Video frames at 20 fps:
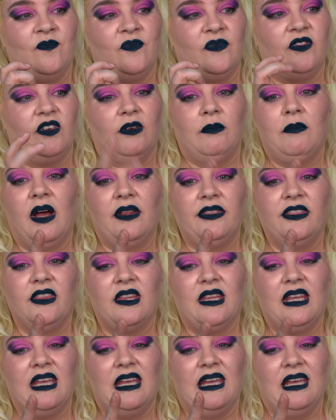for
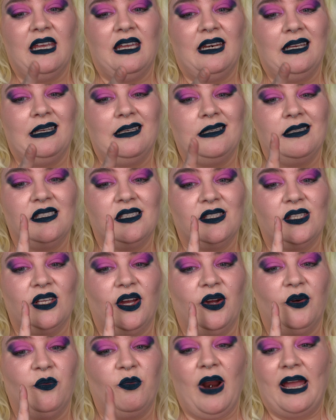monthly, it is
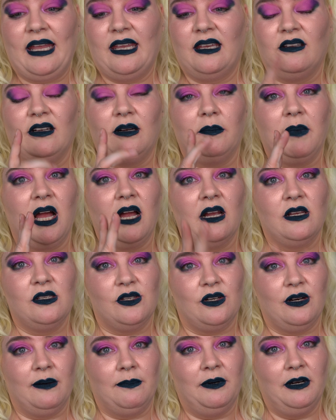a regular box
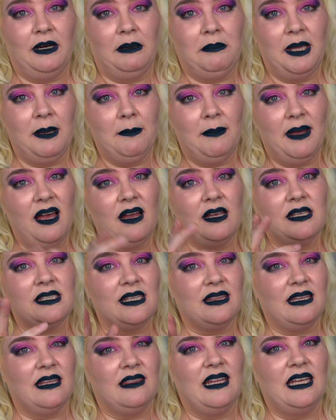or a premium box,
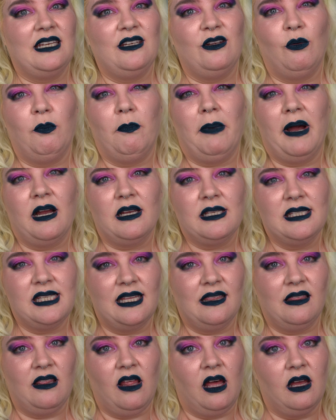and then they do Boxy
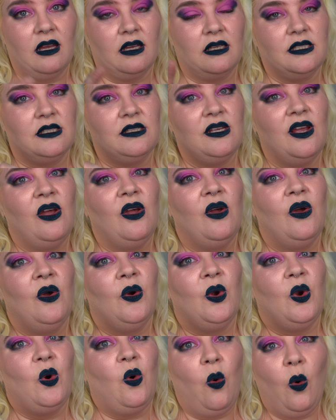Luxe
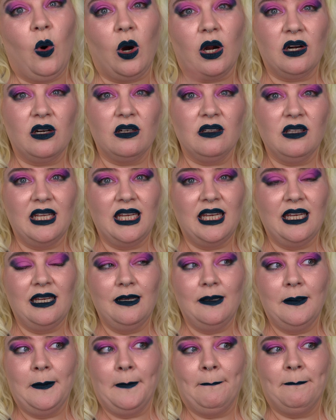
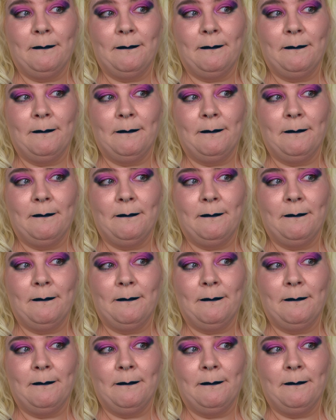quarterly.